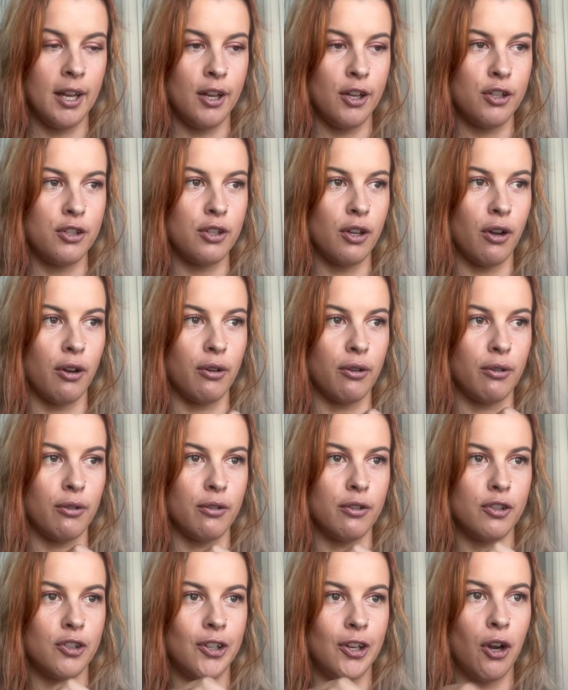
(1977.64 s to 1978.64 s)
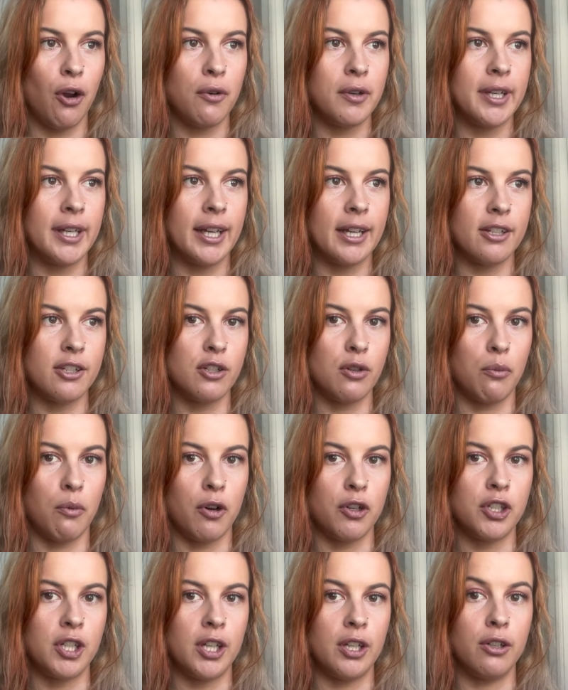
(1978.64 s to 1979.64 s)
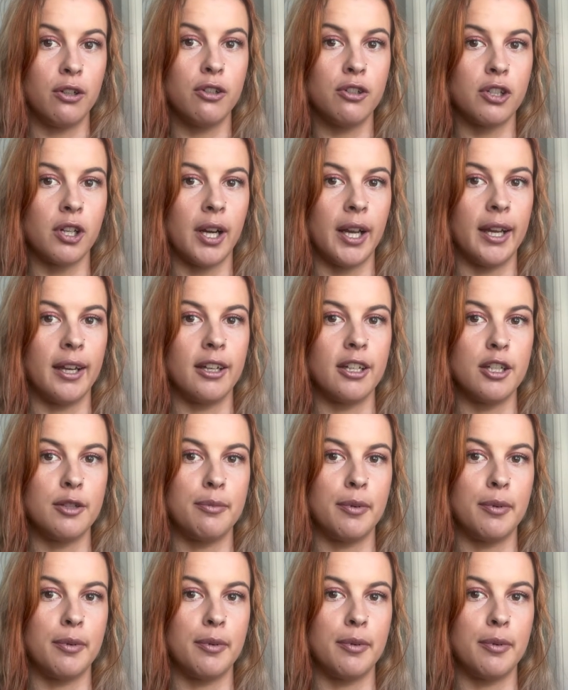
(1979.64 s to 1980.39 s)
So she only gets to what she usually is